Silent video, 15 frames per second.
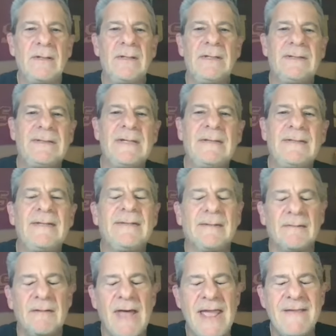It's his
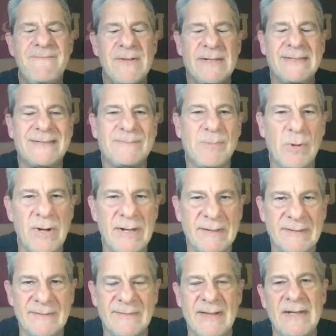life
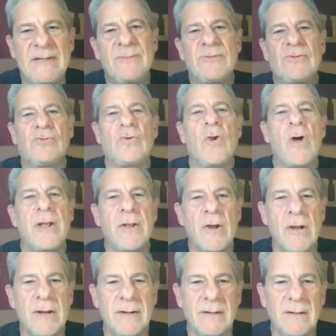experiences that he was drawing
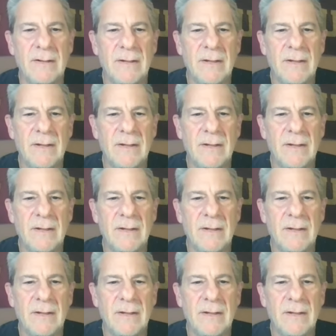on.